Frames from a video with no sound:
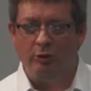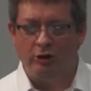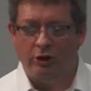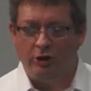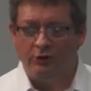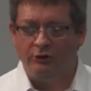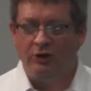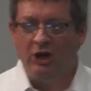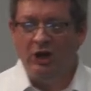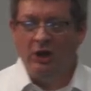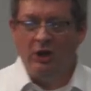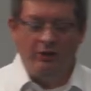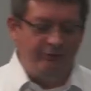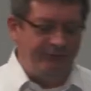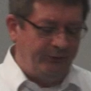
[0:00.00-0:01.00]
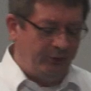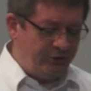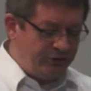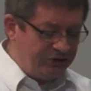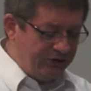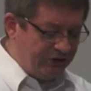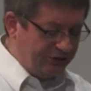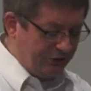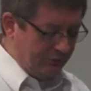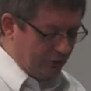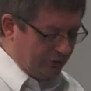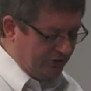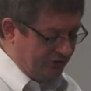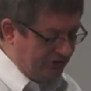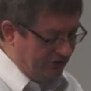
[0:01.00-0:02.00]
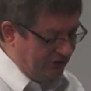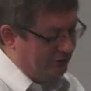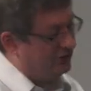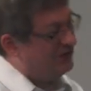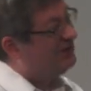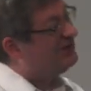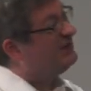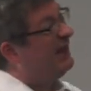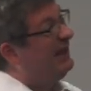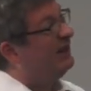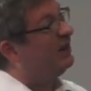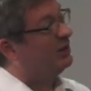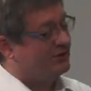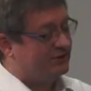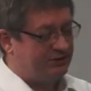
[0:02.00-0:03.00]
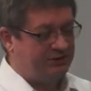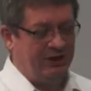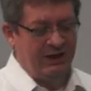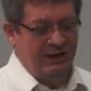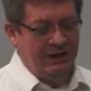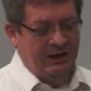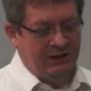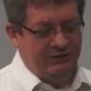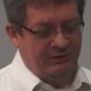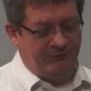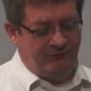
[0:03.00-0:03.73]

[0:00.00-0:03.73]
because the first system was essentially stateless. The